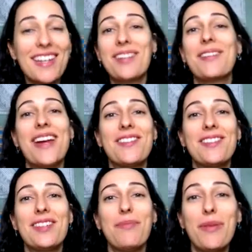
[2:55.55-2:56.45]
your
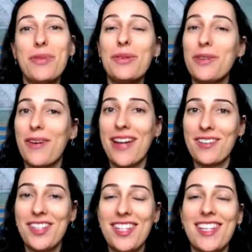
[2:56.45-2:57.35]
energy bubble, your
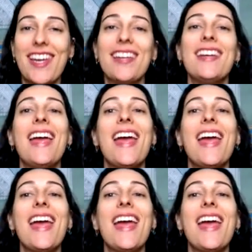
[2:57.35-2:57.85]
energy tank,